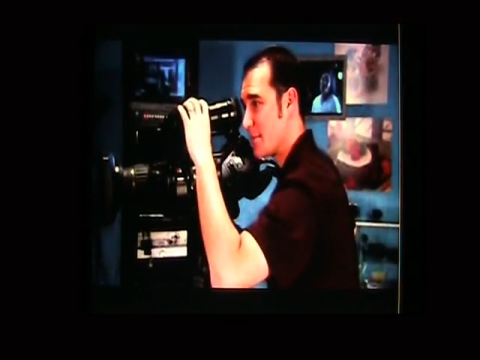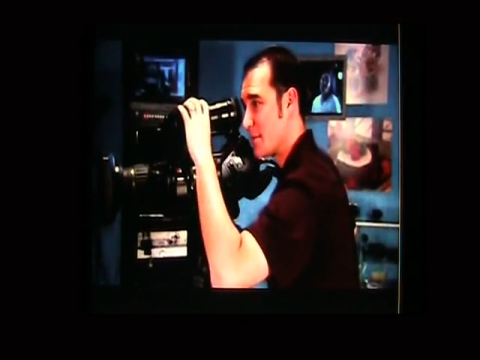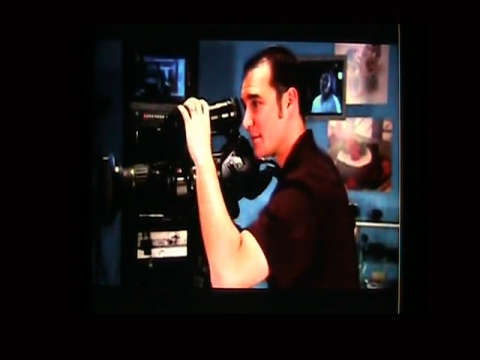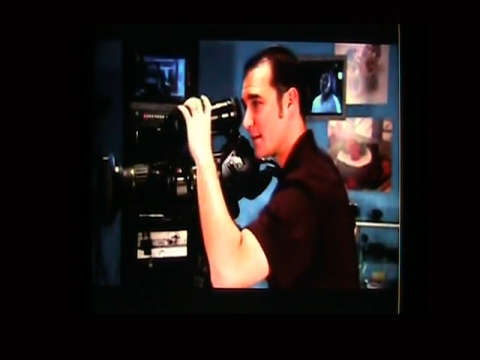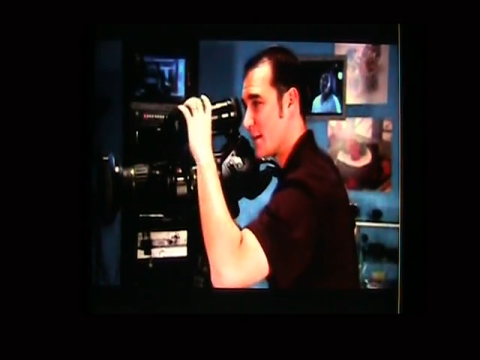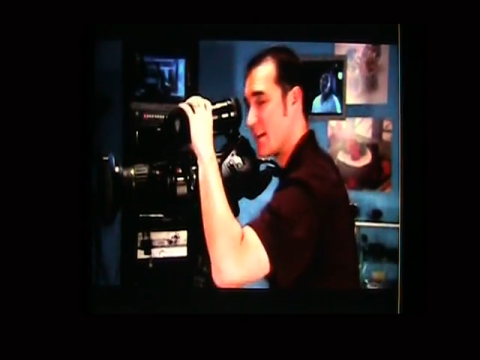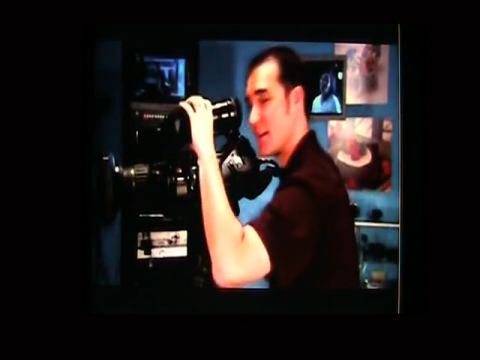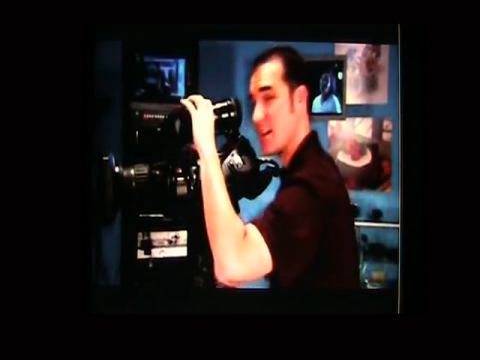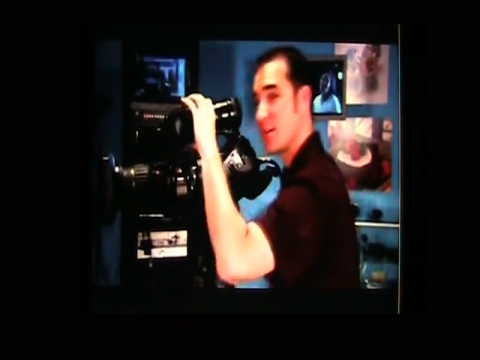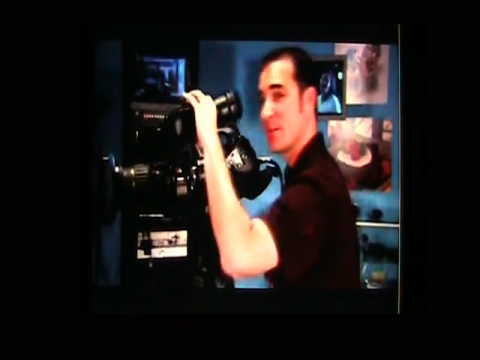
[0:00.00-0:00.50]

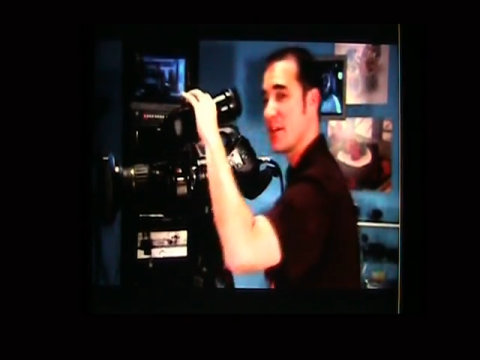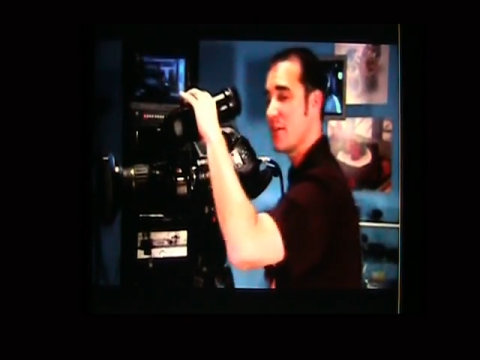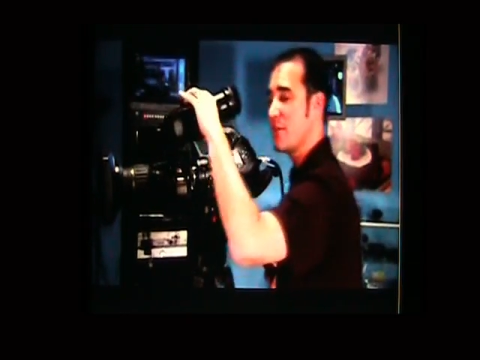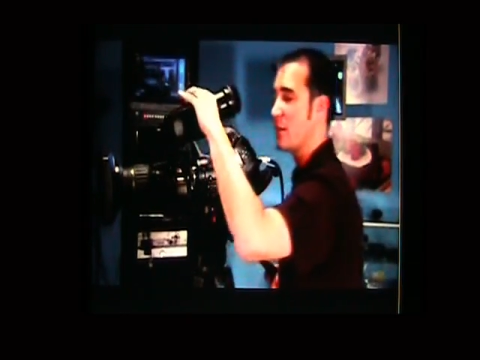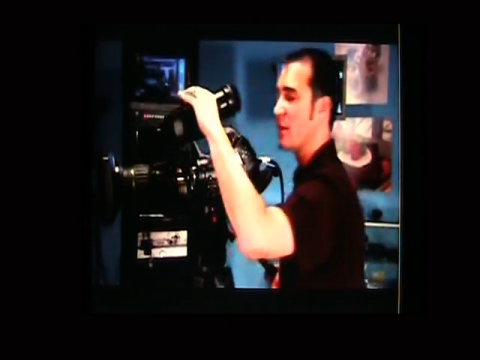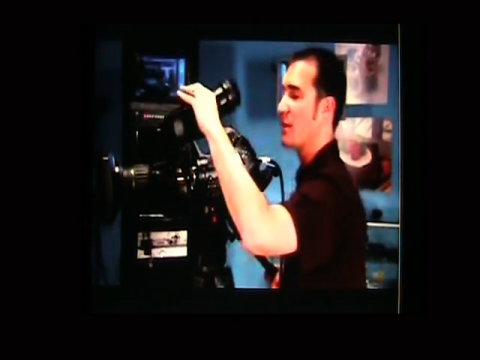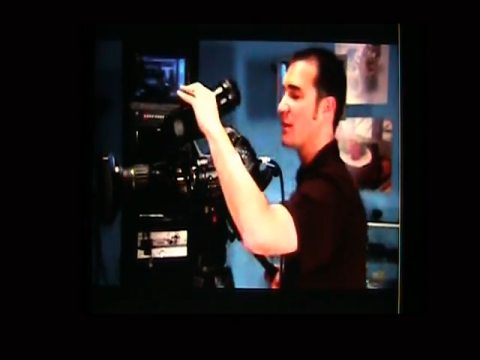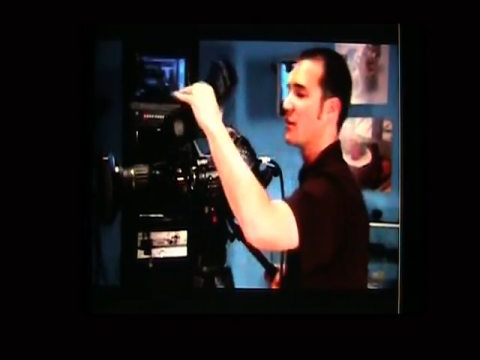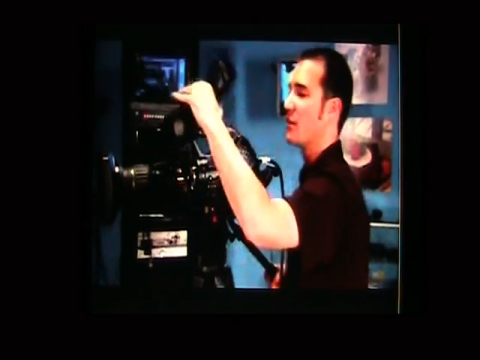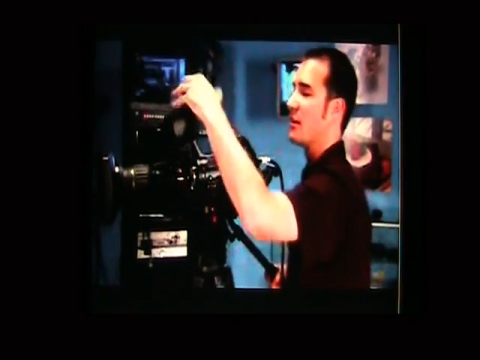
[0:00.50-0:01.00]
Let me give
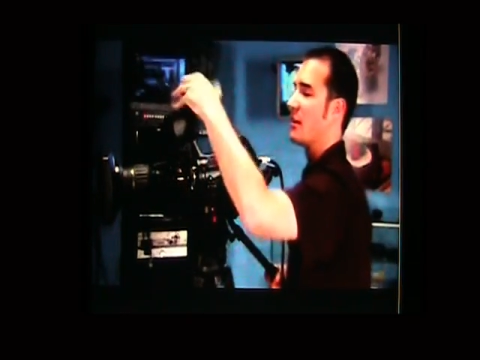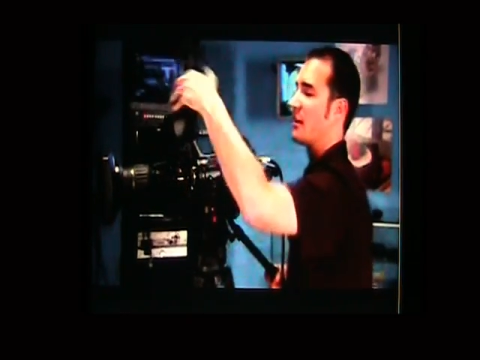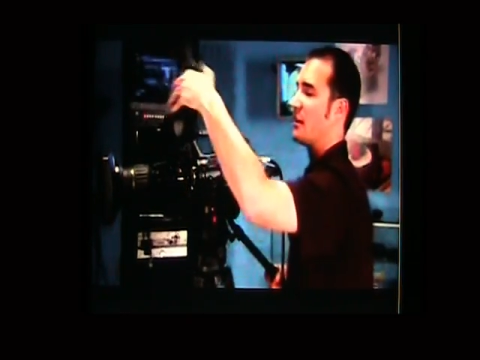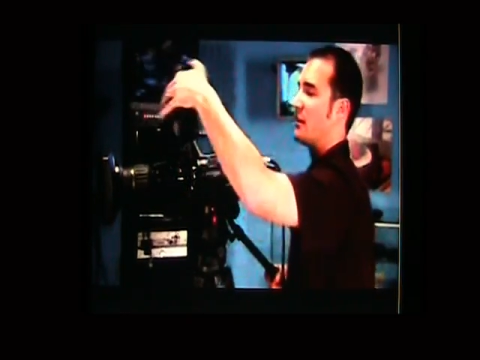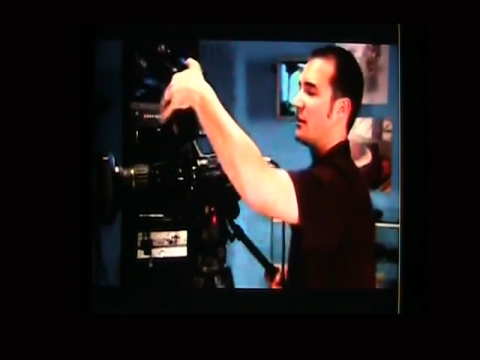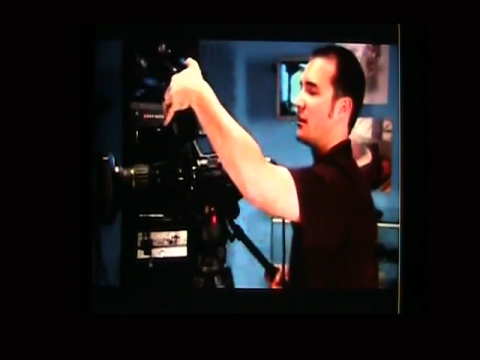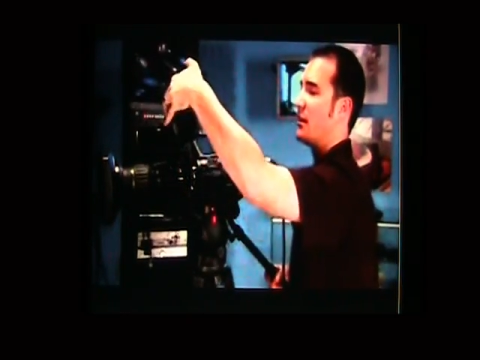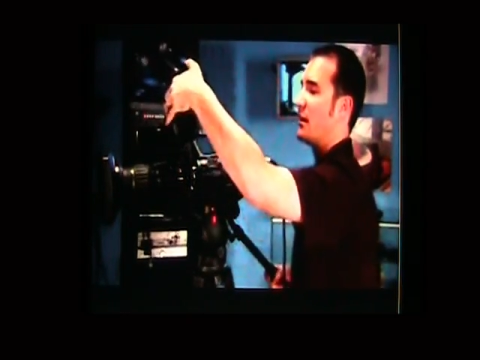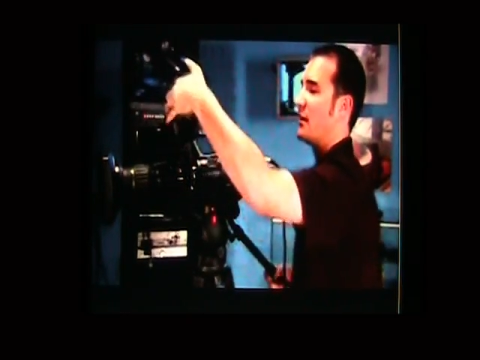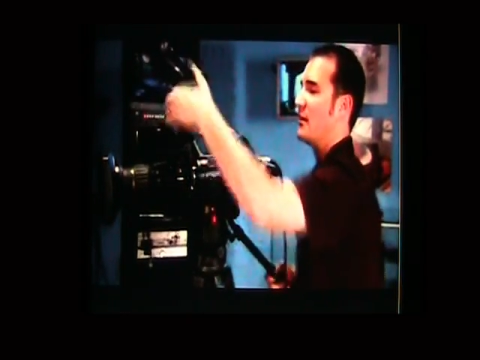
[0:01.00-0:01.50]
you a good look at the